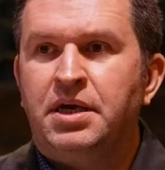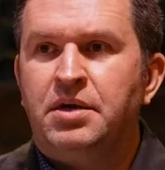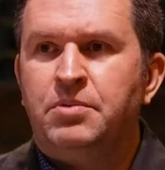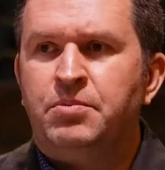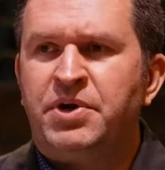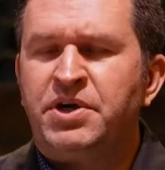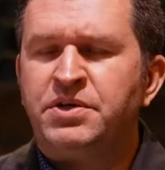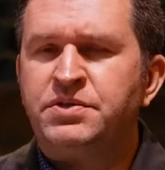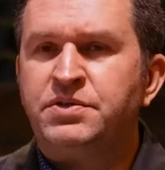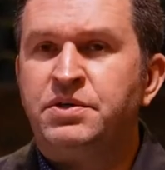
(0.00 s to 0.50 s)

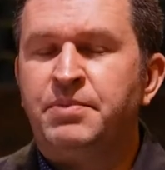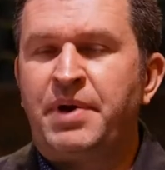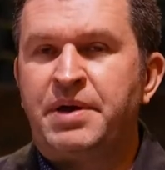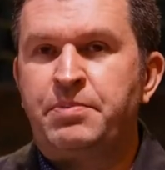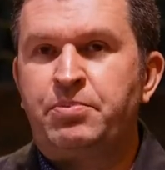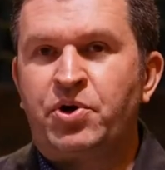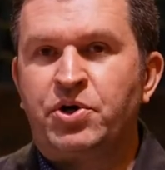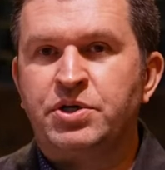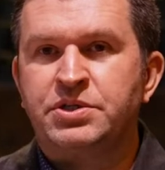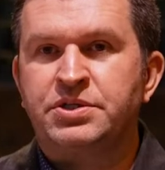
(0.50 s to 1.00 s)
but also my
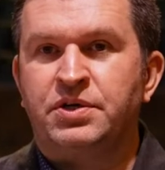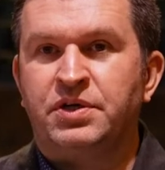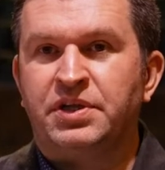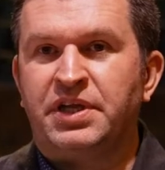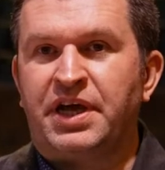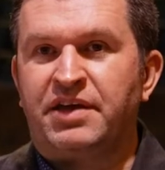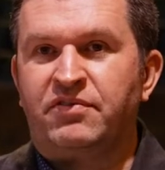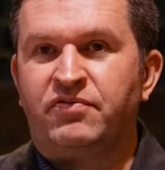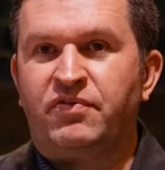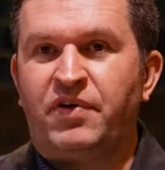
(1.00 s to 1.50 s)
personal
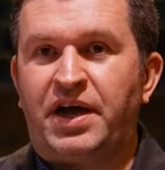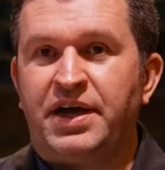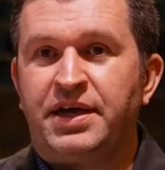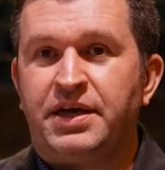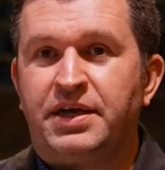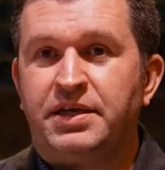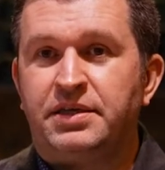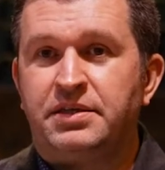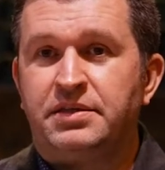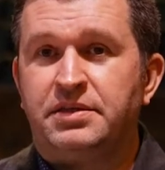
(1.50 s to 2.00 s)
life.
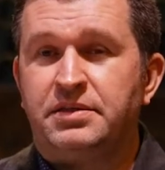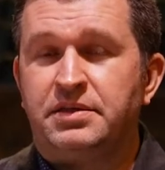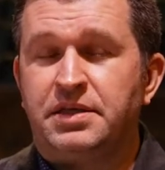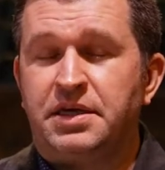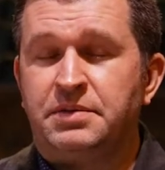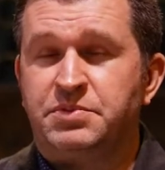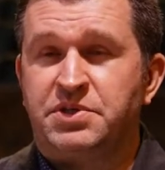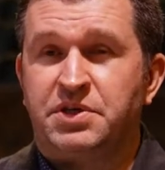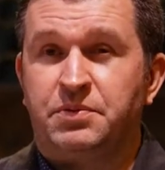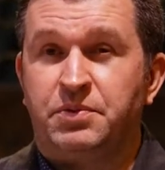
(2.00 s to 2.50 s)
I
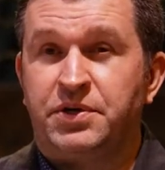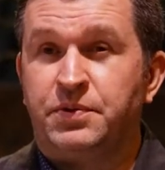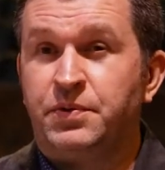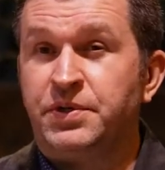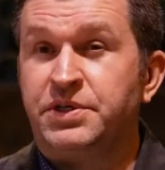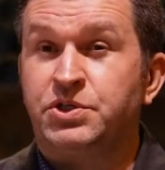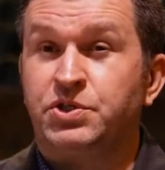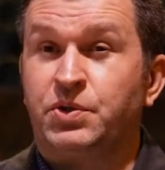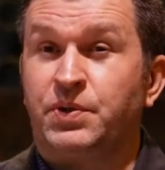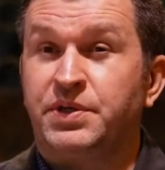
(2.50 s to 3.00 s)
am someone who
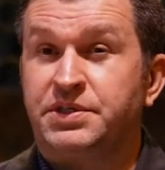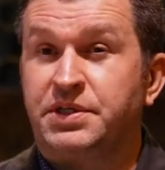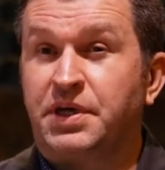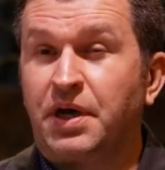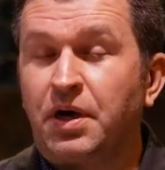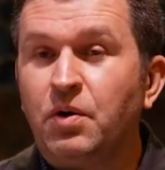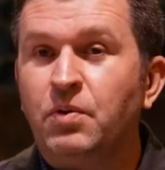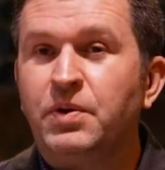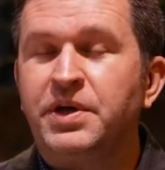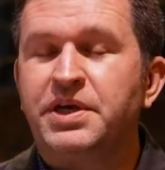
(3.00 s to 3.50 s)
enjoys
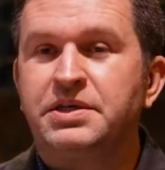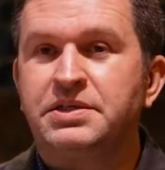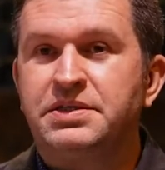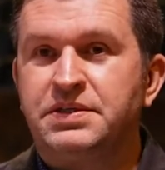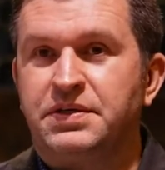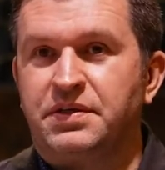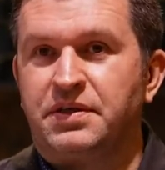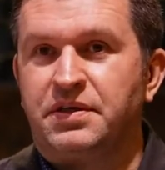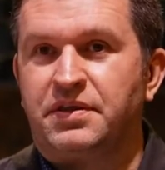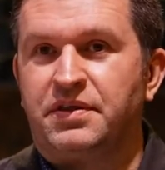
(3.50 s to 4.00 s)
going
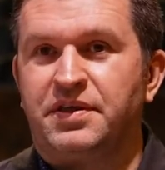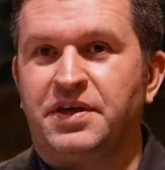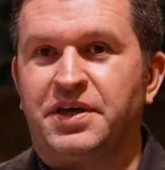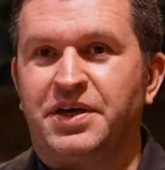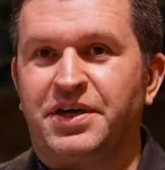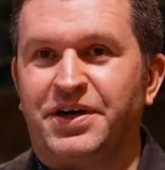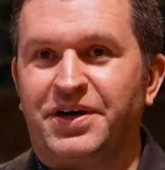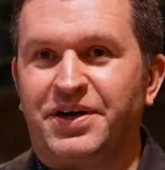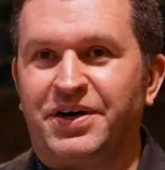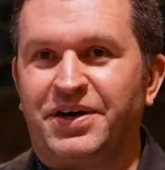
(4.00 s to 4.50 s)
to the
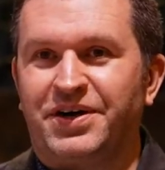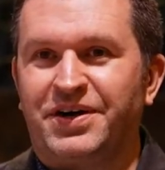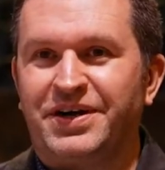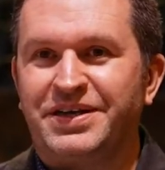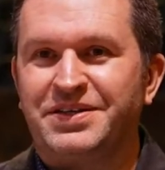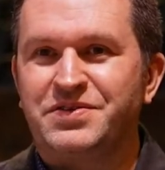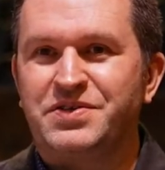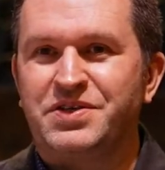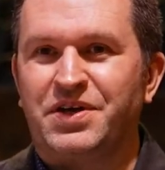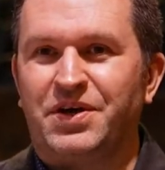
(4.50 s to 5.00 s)
theater,
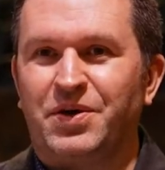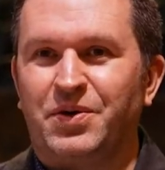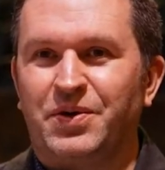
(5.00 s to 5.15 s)
and so